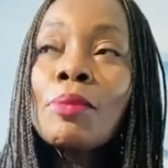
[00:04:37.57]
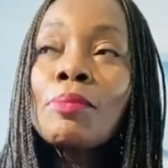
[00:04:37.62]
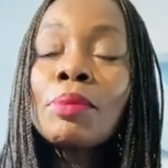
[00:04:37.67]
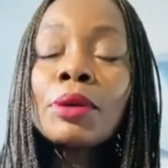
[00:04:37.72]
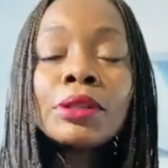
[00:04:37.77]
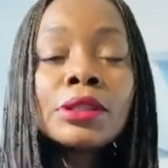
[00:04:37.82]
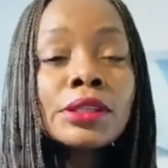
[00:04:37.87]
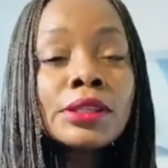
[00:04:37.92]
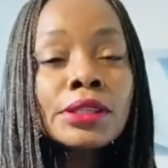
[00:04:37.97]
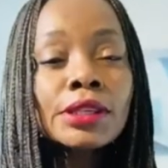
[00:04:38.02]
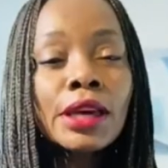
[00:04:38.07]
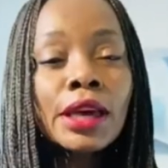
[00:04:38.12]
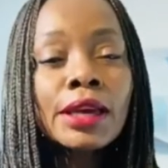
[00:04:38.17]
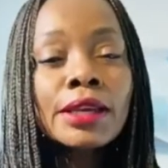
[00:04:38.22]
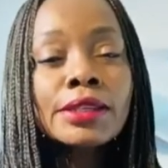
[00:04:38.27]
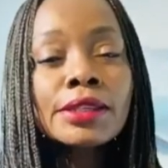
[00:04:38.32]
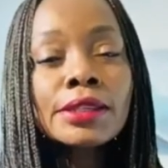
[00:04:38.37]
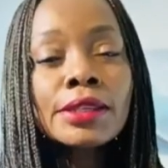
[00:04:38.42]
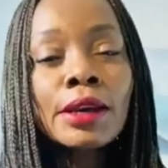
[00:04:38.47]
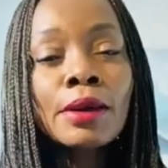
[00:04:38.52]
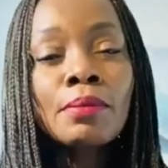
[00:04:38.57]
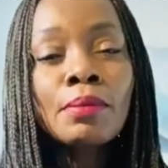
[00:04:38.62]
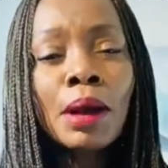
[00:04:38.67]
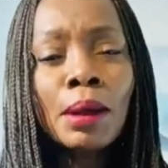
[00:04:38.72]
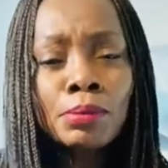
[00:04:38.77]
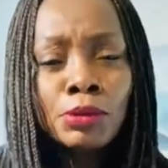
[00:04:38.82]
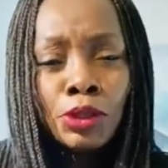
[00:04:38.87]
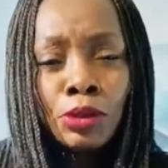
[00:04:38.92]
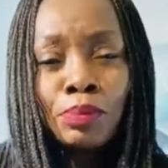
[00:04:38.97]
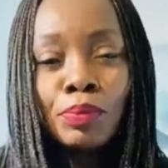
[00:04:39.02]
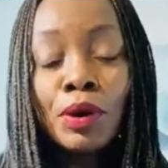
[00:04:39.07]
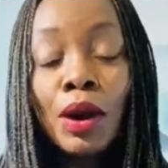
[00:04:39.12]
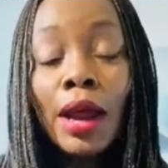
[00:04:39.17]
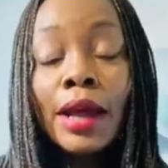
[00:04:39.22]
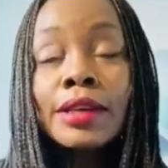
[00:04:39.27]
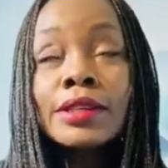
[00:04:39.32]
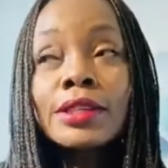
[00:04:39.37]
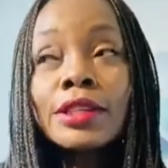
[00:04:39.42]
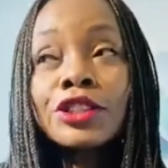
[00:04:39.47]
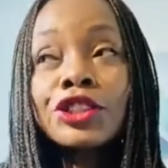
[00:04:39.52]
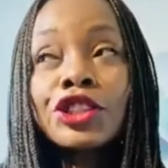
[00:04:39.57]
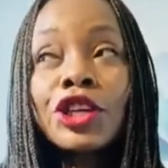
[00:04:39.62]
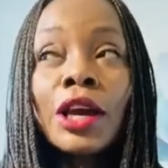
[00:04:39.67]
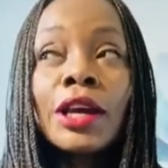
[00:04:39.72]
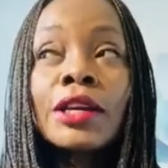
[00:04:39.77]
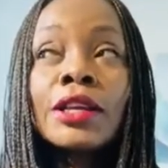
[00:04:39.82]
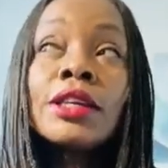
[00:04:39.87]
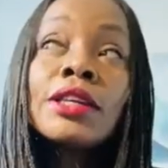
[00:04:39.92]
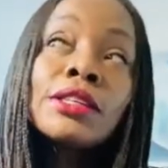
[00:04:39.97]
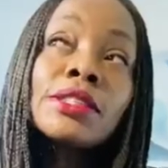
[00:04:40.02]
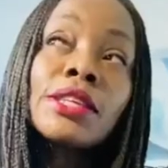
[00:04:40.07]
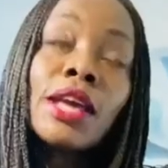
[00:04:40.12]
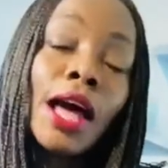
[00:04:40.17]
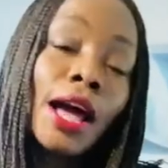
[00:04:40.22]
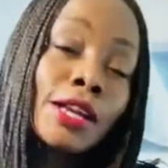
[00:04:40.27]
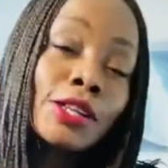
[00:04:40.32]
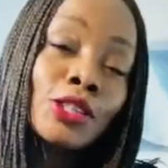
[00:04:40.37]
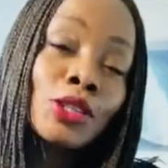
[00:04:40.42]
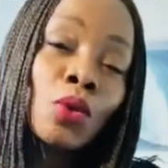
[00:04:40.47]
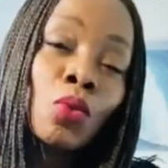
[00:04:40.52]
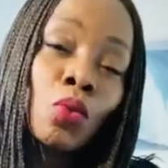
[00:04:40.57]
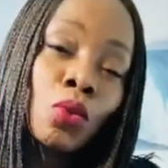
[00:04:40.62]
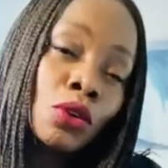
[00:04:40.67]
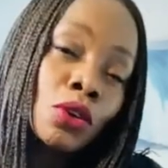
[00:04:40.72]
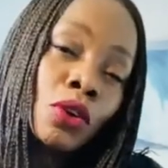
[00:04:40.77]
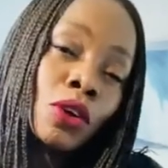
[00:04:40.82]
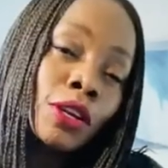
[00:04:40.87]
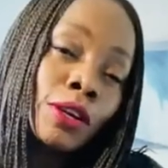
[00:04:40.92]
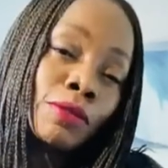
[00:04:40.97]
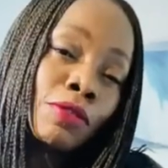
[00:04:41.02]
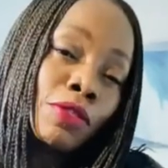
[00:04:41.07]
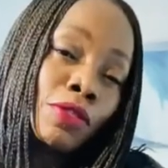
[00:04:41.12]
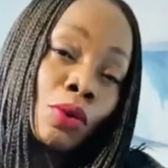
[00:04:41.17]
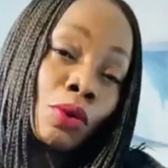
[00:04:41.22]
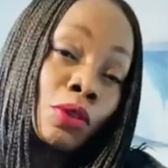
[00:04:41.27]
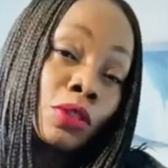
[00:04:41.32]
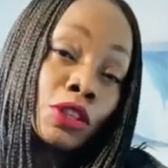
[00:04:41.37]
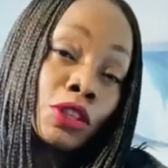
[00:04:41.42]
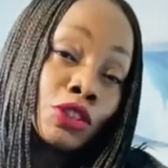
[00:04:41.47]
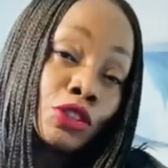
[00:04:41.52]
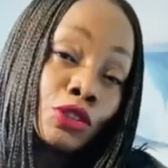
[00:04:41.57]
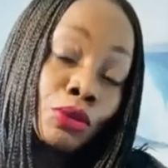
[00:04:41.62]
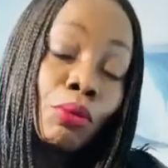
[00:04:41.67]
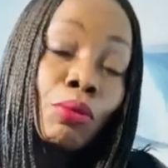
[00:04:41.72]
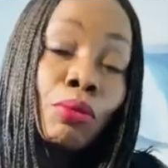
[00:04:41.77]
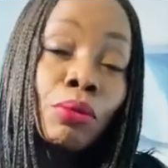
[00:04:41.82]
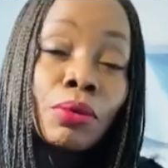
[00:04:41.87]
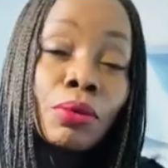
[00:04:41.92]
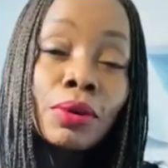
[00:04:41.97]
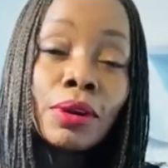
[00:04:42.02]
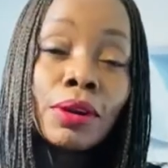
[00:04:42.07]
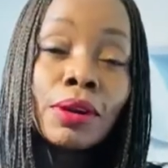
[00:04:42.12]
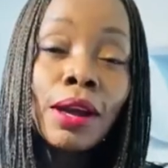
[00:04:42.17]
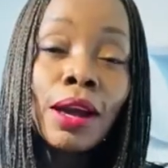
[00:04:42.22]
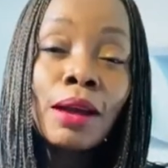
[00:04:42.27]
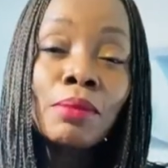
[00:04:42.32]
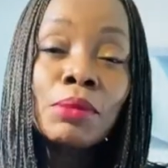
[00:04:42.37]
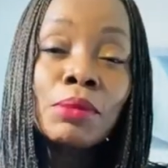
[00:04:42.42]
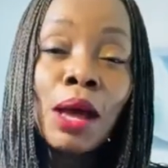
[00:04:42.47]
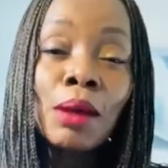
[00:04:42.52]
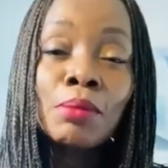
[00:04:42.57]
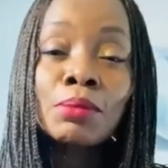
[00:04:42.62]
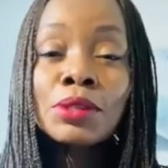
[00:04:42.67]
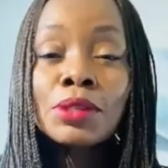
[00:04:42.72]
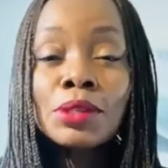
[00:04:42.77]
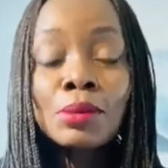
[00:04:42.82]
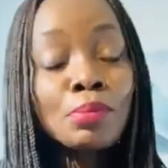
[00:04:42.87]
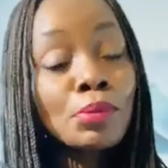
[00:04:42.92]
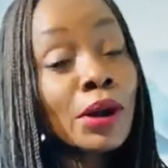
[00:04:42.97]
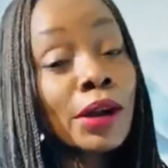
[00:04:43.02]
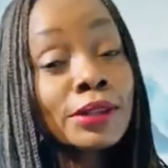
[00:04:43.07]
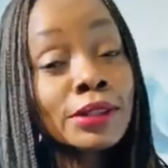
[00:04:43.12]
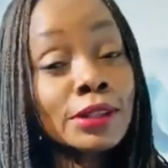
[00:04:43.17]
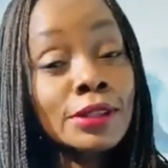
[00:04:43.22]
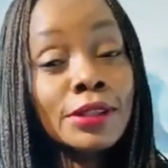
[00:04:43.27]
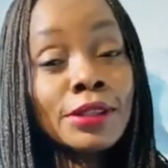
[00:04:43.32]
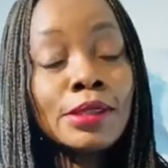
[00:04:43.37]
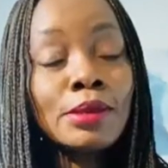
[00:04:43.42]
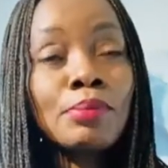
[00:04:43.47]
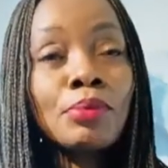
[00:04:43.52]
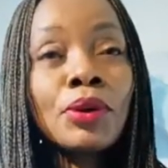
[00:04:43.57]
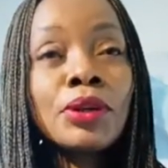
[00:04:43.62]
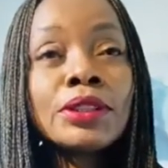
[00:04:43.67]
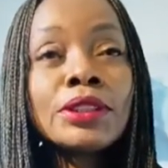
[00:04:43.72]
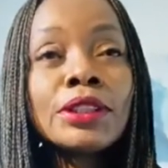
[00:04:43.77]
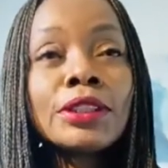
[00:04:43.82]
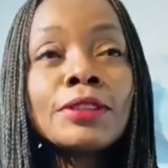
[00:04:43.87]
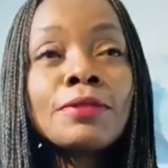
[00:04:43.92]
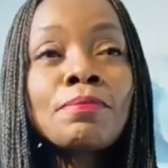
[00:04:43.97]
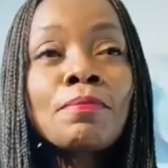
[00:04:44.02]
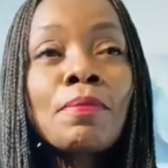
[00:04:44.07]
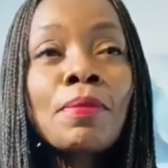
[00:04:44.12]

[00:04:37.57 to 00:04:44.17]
But this case, um, I'm surprised a Chinese actor would not have thought this through. I'm, I'm surprised and disappointed.